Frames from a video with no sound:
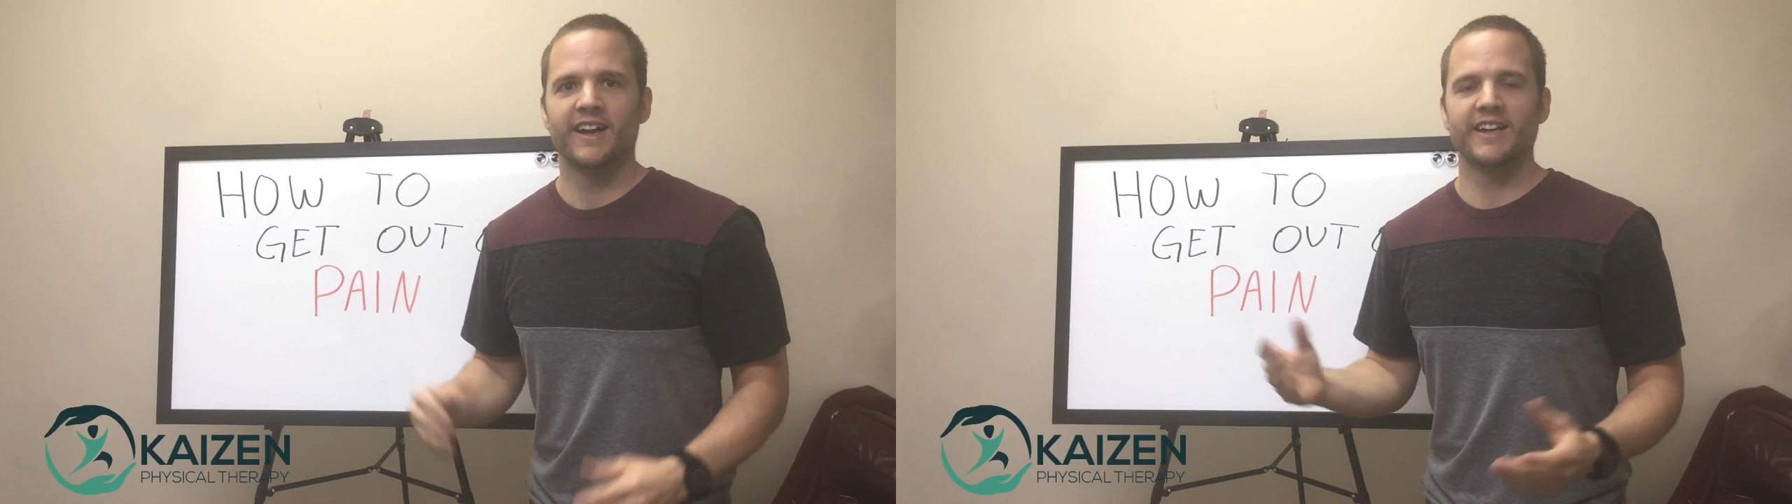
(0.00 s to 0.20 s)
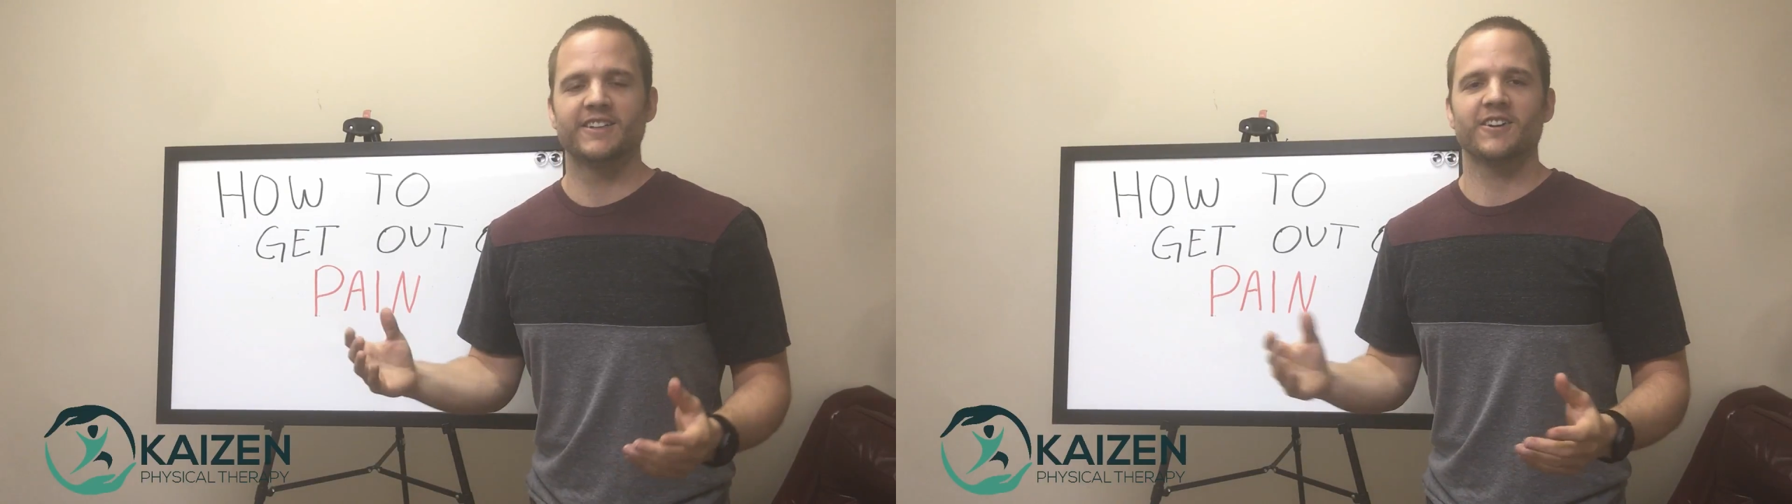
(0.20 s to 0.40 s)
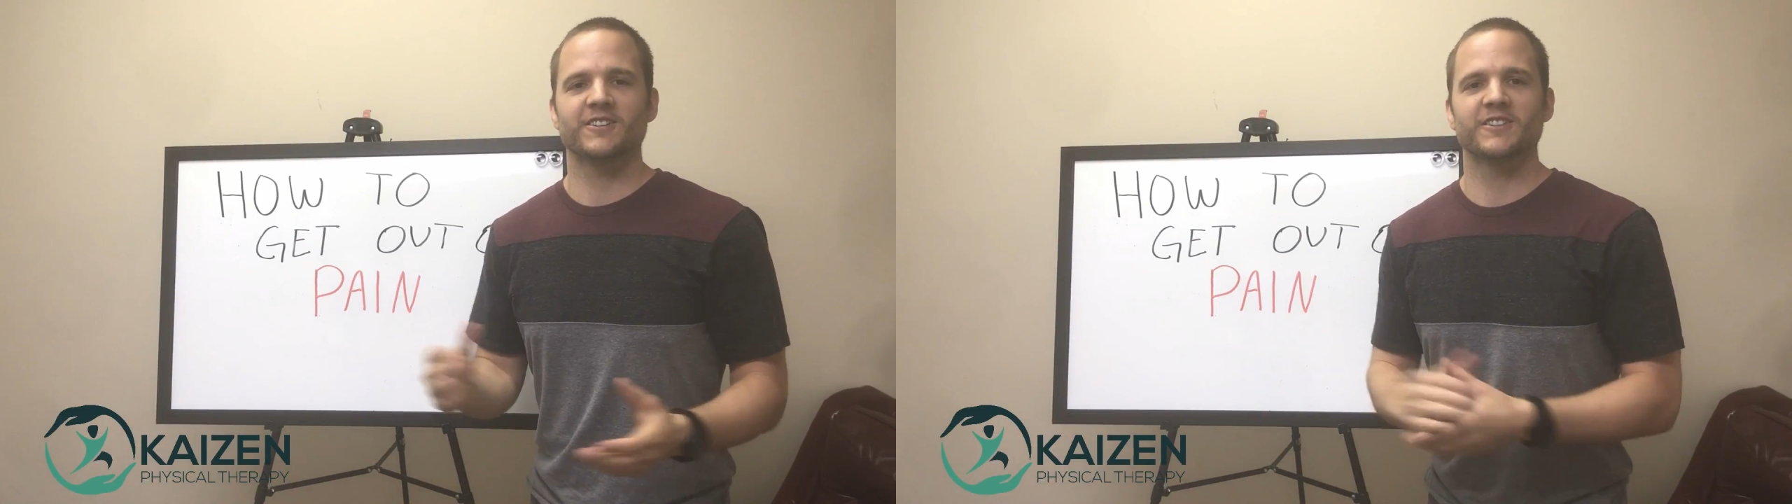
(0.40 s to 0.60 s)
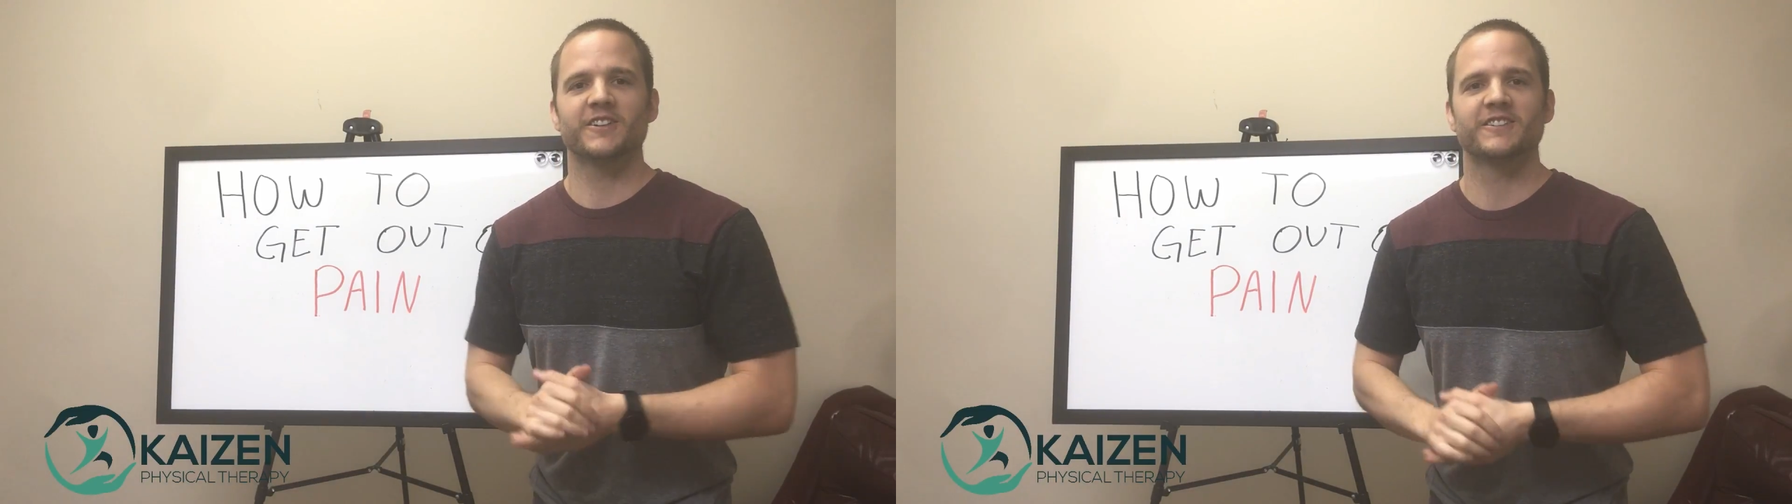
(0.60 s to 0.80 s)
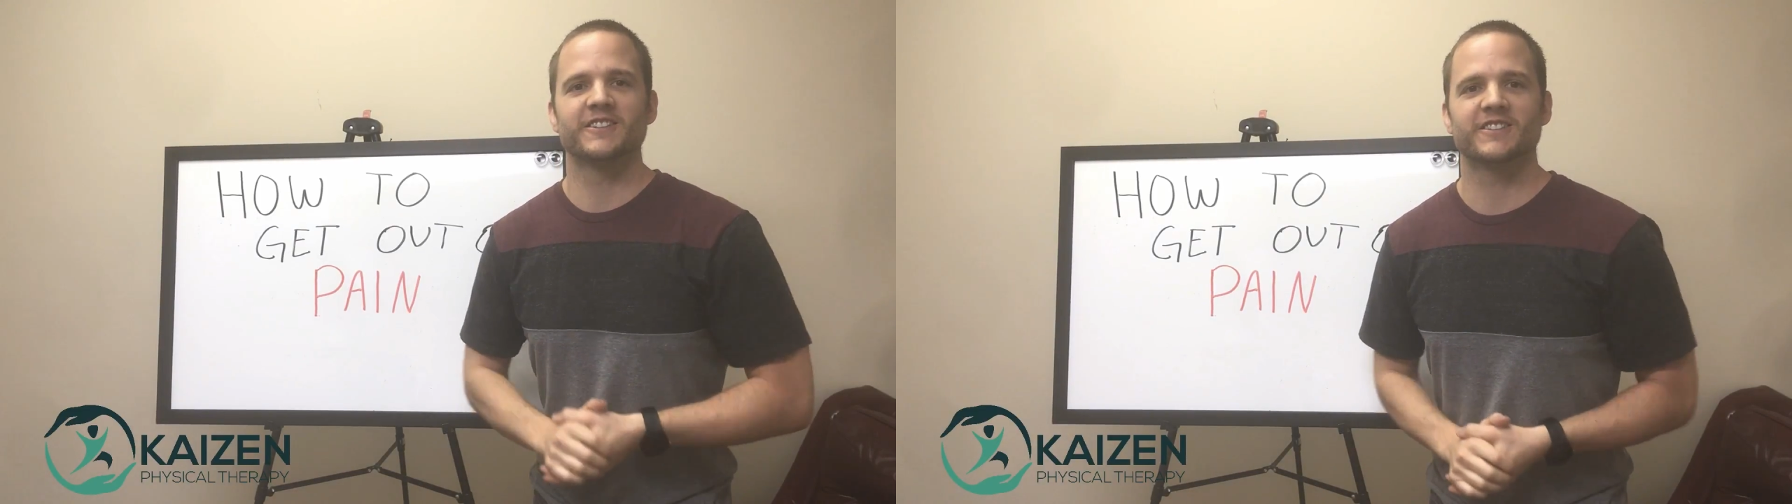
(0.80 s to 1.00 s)
Hey, Dr.
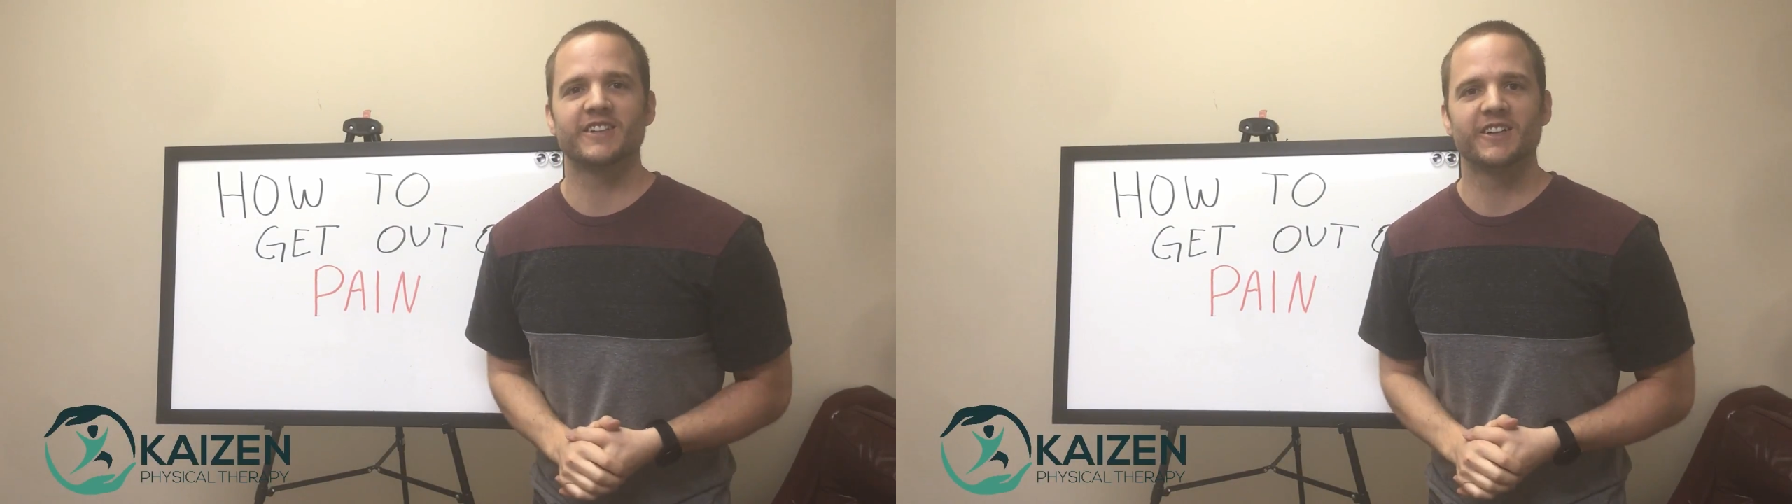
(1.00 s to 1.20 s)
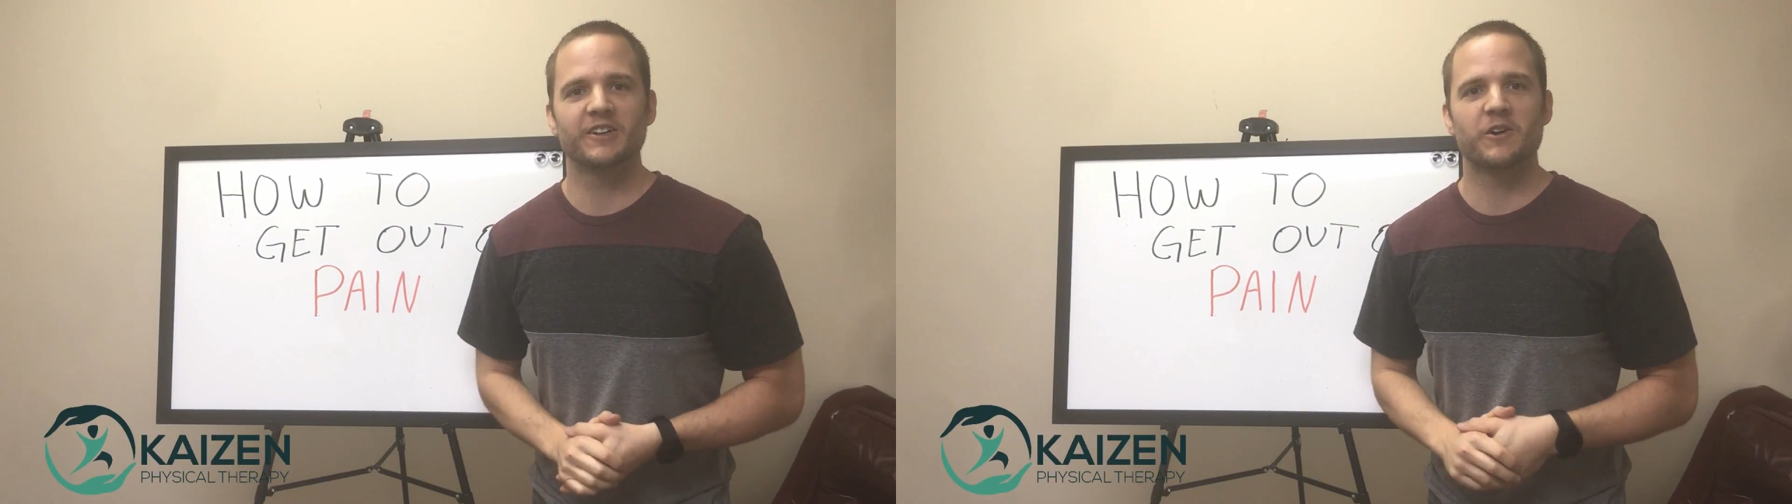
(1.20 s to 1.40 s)
Derek Nielsen here,